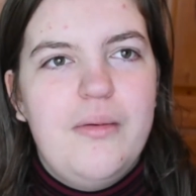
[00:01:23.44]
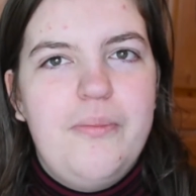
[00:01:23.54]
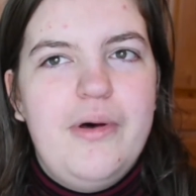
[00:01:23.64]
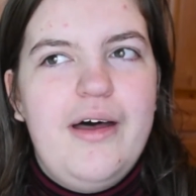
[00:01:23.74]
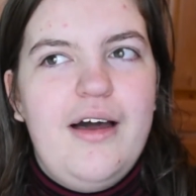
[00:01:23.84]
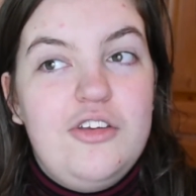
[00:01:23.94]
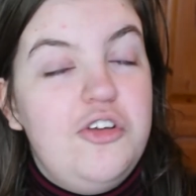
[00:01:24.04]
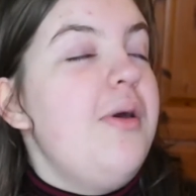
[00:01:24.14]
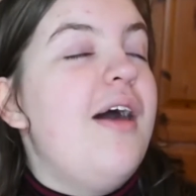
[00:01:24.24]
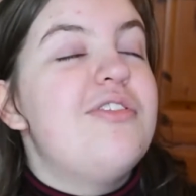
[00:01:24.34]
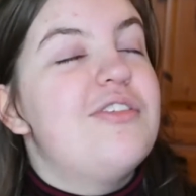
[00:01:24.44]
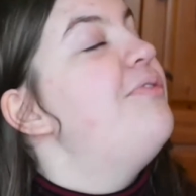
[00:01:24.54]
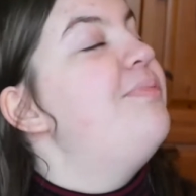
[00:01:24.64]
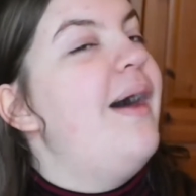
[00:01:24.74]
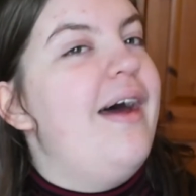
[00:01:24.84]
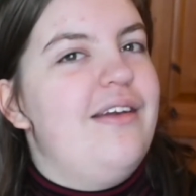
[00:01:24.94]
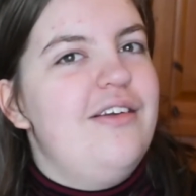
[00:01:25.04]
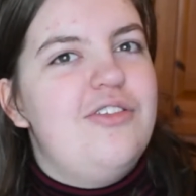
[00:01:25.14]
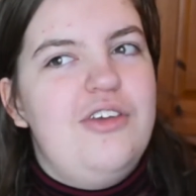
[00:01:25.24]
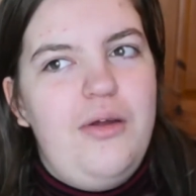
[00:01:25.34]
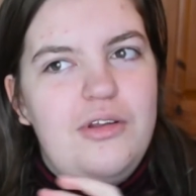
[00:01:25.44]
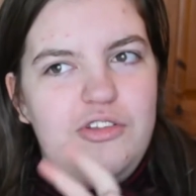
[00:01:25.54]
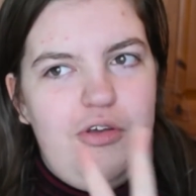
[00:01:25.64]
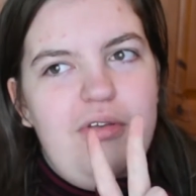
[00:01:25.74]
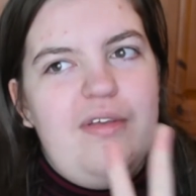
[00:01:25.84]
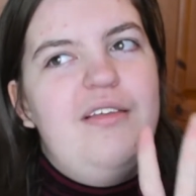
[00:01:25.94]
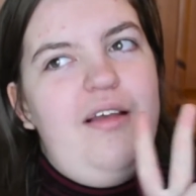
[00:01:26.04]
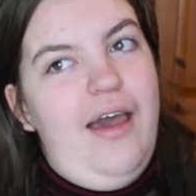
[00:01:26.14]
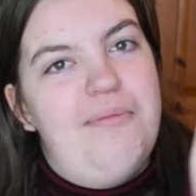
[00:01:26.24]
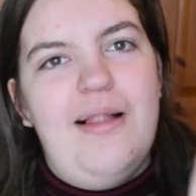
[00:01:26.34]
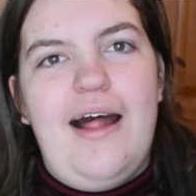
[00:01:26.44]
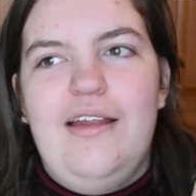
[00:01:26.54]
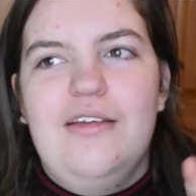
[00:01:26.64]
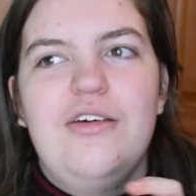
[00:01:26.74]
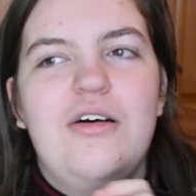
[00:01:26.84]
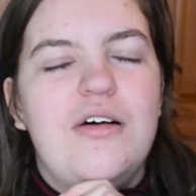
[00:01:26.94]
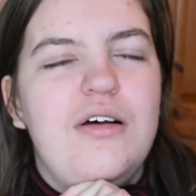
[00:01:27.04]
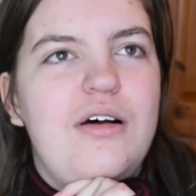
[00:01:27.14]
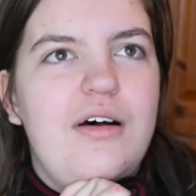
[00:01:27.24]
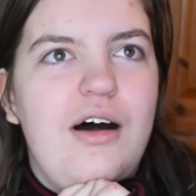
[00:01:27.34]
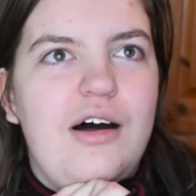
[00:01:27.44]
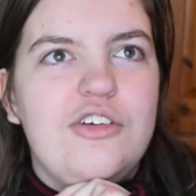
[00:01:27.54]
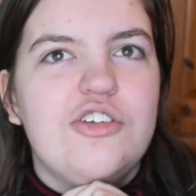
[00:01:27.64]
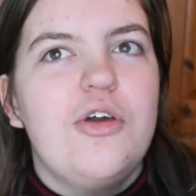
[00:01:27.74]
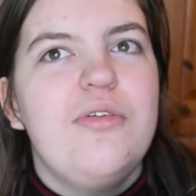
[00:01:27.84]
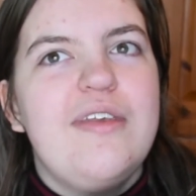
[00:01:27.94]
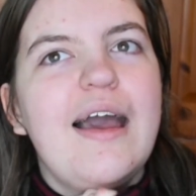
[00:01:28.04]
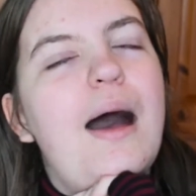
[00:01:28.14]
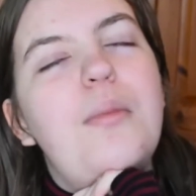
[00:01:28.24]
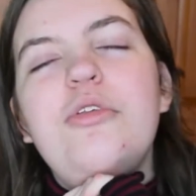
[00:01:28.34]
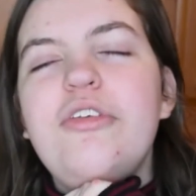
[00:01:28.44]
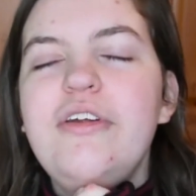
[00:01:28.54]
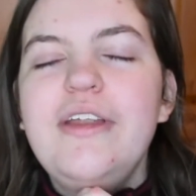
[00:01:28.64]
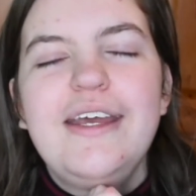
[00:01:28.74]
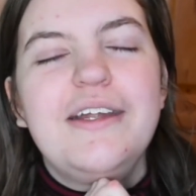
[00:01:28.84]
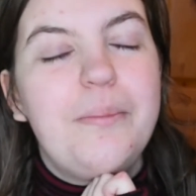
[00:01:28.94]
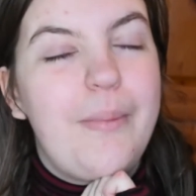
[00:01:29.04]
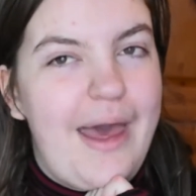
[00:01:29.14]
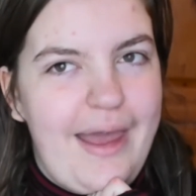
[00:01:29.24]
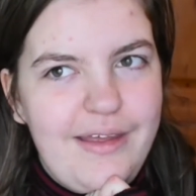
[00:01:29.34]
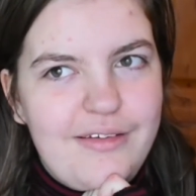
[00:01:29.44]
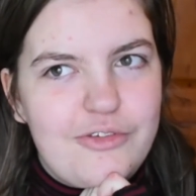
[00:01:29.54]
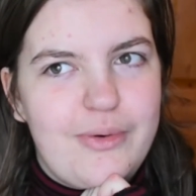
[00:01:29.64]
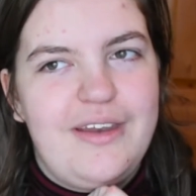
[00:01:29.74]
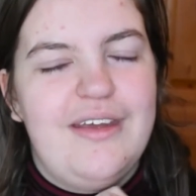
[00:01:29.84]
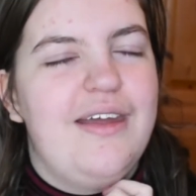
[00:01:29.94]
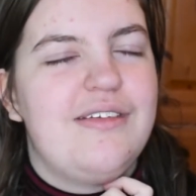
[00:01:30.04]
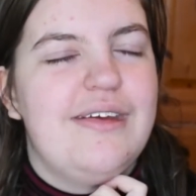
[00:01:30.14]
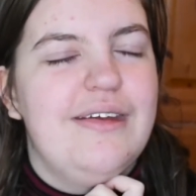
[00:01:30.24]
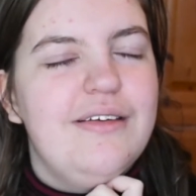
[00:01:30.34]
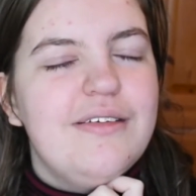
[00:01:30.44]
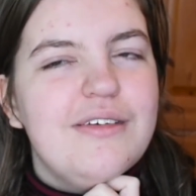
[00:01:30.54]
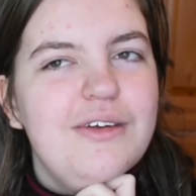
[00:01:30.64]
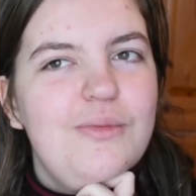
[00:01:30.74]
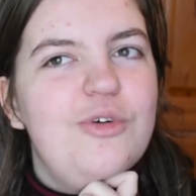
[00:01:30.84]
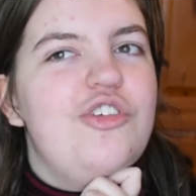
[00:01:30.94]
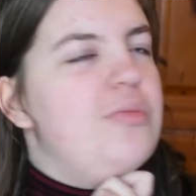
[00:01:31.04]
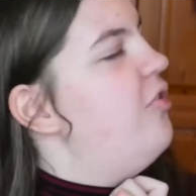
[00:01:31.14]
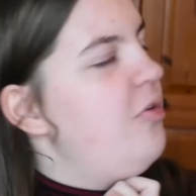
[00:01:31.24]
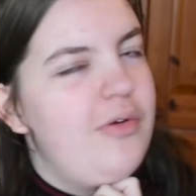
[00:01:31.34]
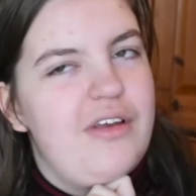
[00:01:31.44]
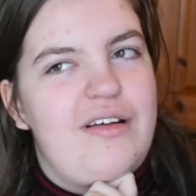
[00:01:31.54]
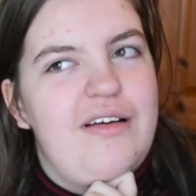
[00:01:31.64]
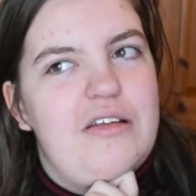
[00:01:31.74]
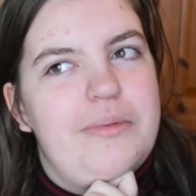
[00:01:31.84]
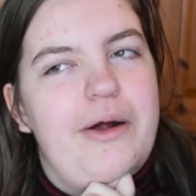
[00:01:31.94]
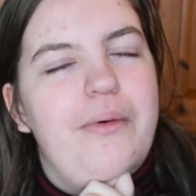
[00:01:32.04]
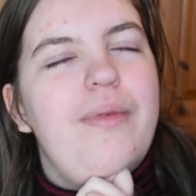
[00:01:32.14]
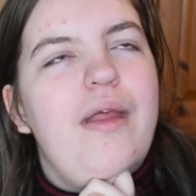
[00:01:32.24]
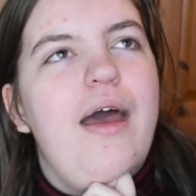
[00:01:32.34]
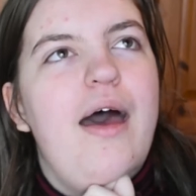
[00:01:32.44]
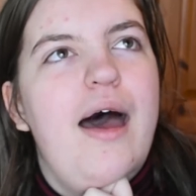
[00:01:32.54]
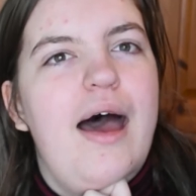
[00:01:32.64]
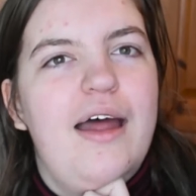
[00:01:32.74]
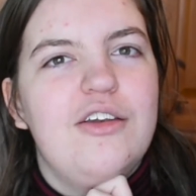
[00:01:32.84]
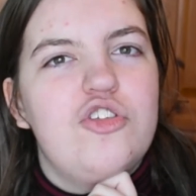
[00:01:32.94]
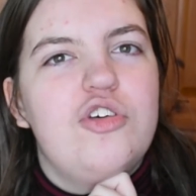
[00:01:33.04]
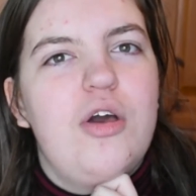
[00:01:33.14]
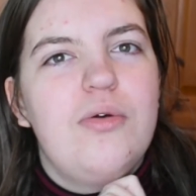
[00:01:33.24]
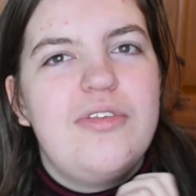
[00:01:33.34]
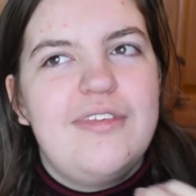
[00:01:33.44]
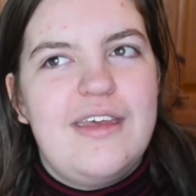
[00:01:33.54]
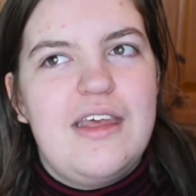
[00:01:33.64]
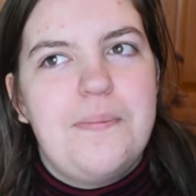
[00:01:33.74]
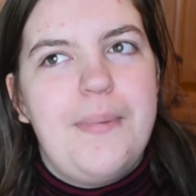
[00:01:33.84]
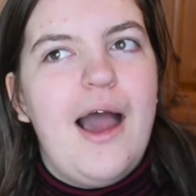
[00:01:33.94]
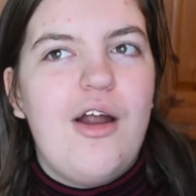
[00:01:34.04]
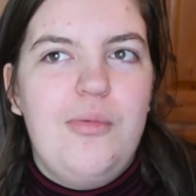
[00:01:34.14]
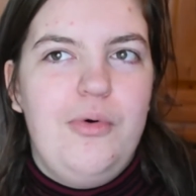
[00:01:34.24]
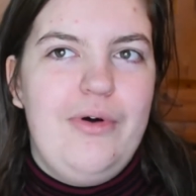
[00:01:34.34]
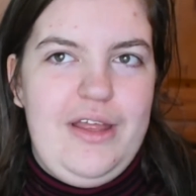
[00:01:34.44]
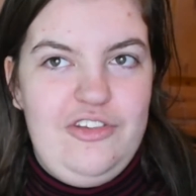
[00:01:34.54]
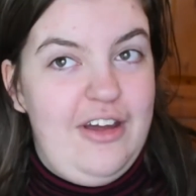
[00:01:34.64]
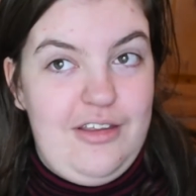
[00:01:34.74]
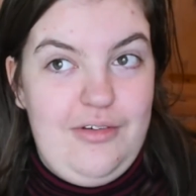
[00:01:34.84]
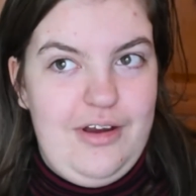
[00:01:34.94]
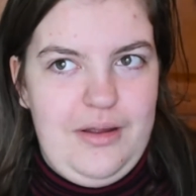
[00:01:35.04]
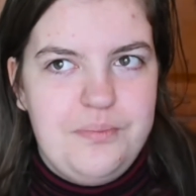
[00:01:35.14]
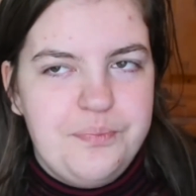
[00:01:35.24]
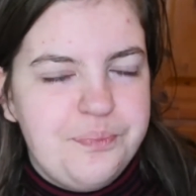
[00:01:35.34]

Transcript: But I do have stuff planned. The only 2 things I have planned are to go see Hamilton in May 2018, which I'm super excited about, and to go see Paramore in January.